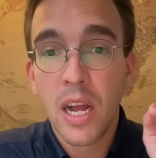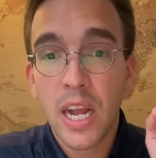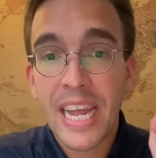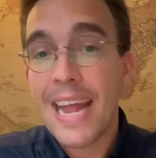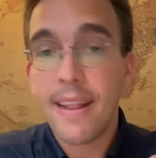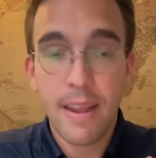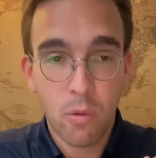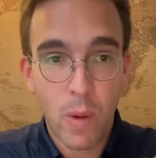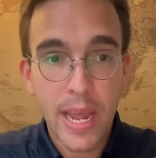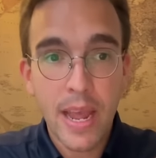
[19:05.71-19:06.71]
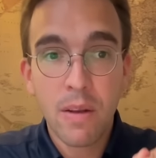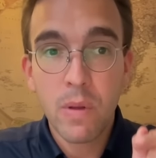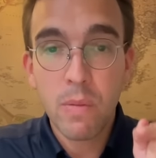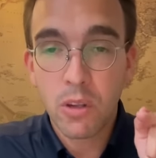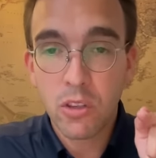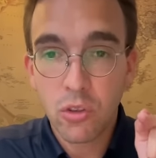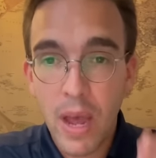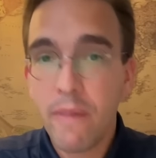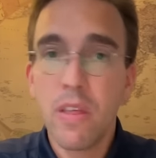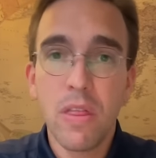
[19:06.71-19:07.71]
get their way, and we must do
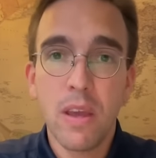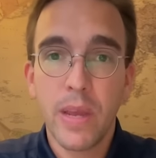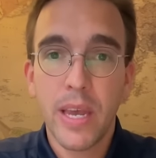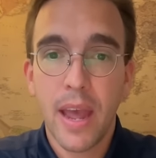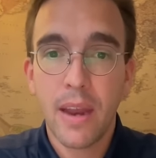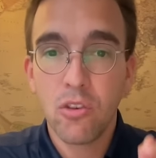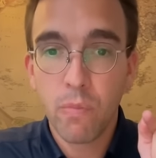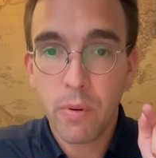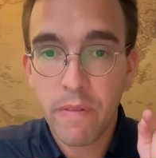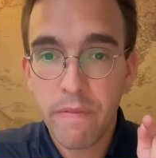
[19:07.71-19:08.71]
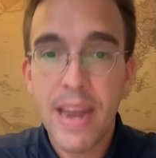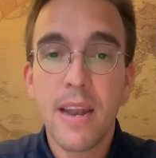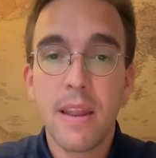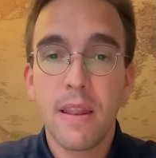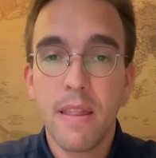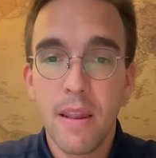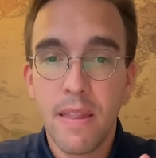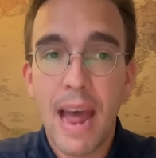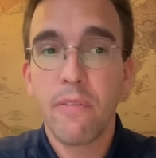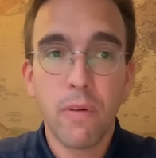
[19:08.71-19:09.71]
everything we can to prevent
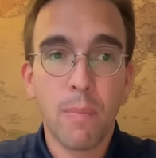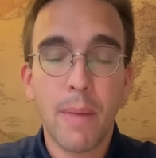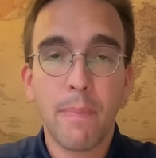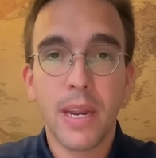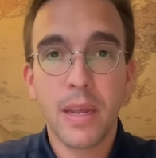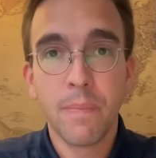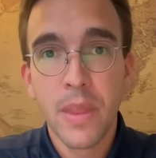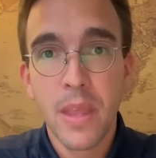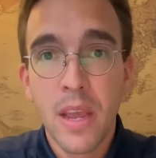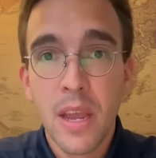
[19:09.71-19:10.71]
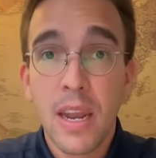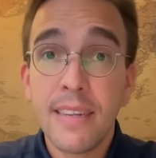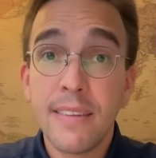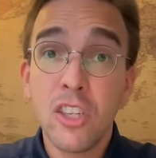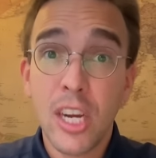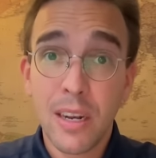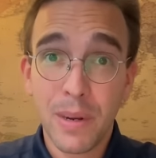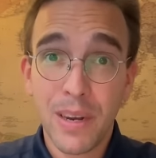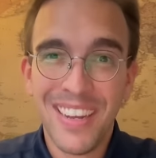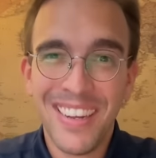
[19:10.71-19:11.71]
that from happening. Ladies and
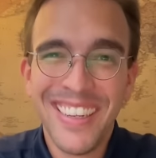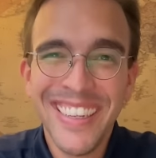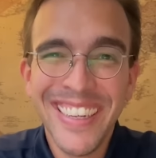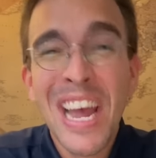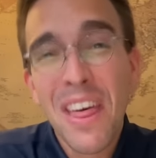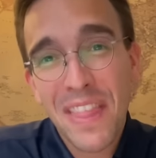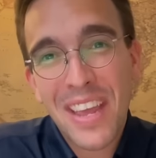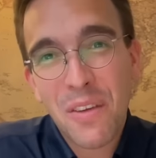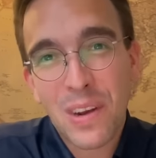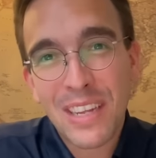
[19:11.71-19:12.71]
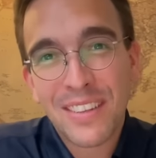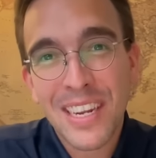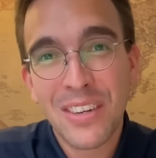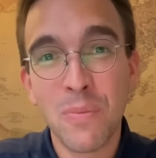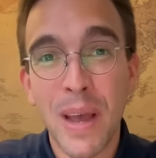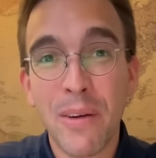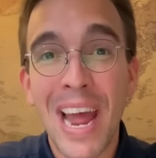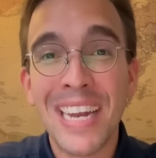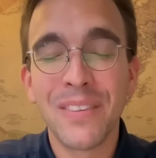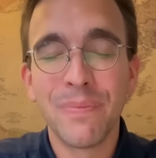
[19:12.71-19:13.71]
gentlemen, thank you for listening to my
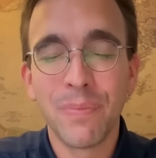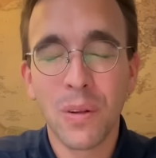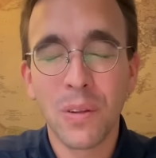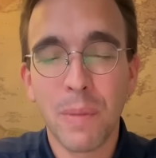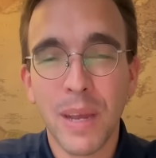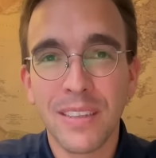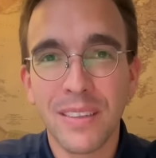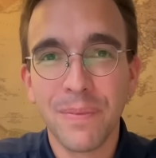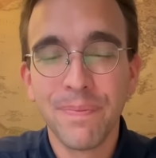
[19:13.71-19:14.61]
rant. All the best.